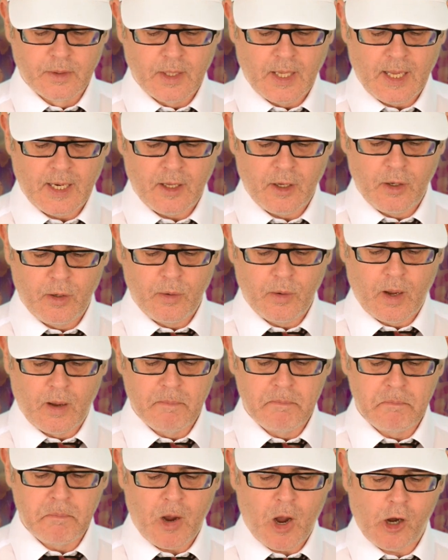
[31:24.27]
Hello,
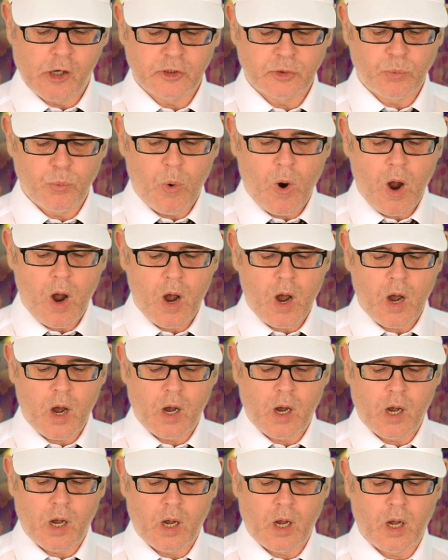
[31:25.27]

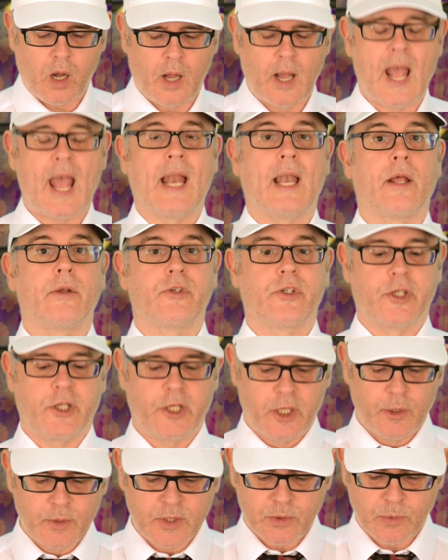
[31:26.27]
Marwa. Hello to
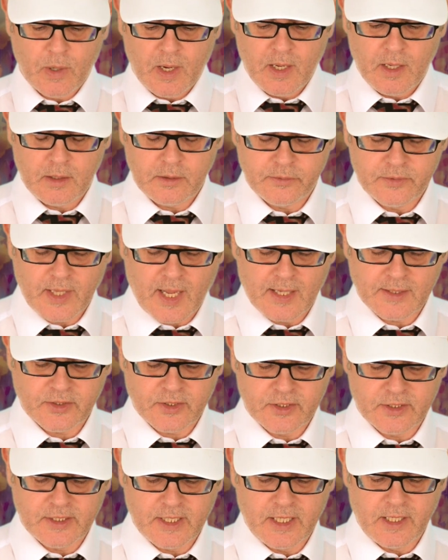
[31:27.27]
you as well. Nice to
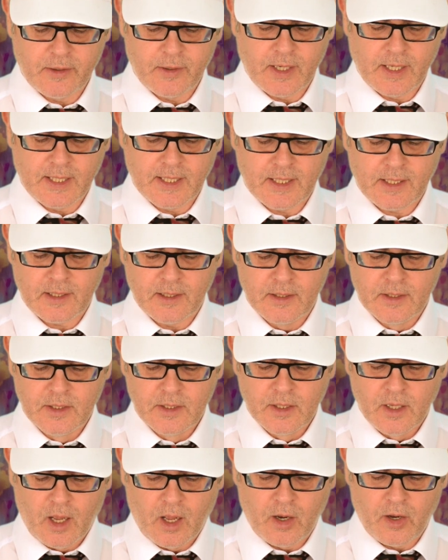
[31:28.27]
see you here.
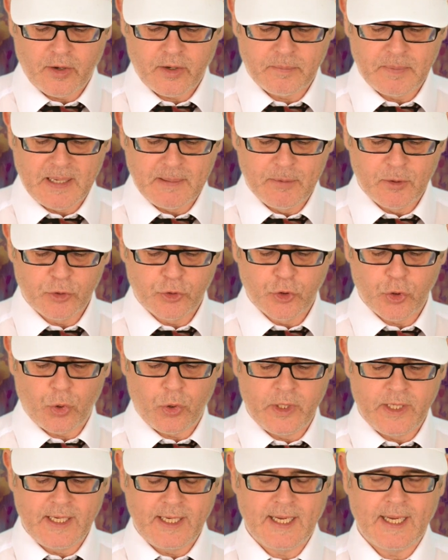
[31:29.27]
A lot of people
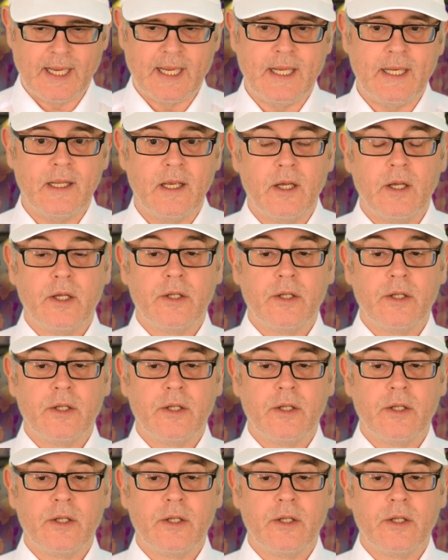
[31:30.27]
joining in.